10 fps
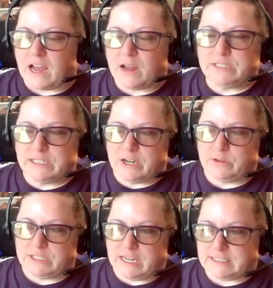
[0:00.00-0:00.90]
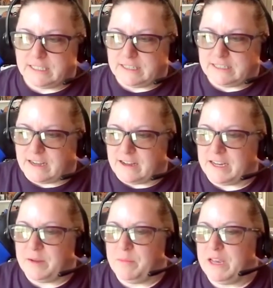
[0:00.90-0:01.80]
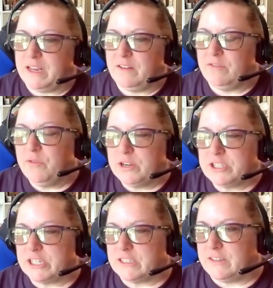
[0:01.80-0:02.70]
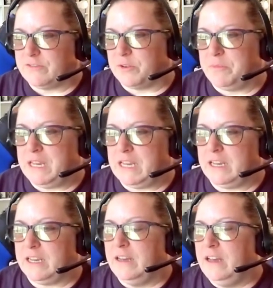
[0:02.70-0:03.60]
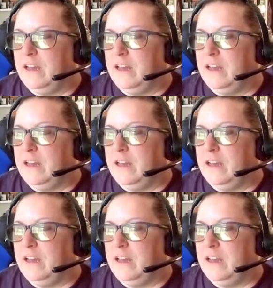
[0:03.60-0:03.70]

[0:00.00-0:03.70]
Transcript: I was in OCS at the time, and unfortunately for me,